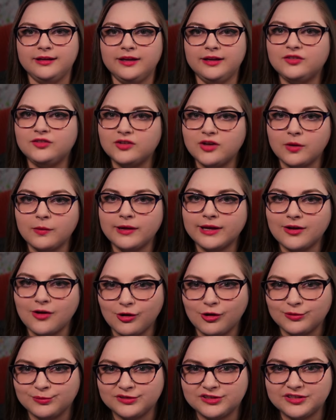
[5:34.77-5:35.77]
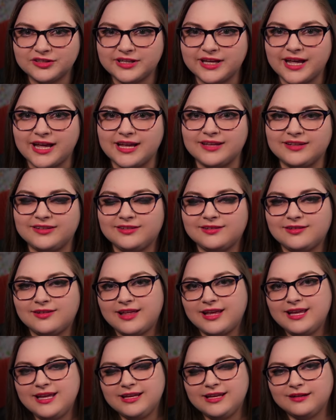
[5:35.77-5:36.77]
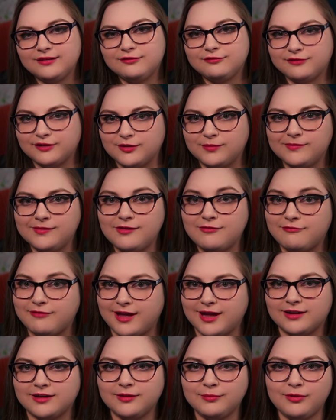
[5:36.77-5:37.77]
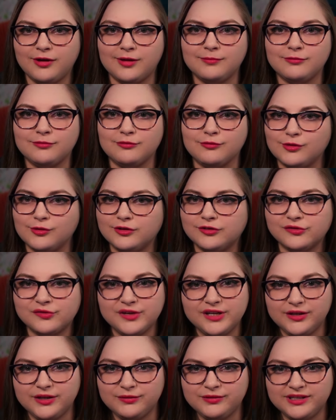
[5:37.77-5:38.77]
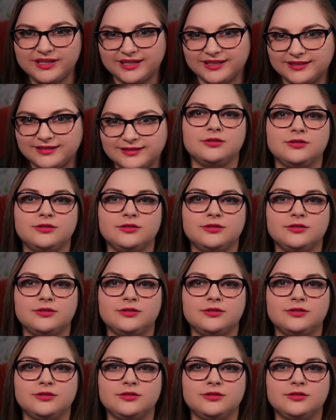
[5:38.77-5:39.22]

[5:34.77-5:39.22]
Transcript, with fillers: He's going home today so that he can film the Vanderpump Rules reunion.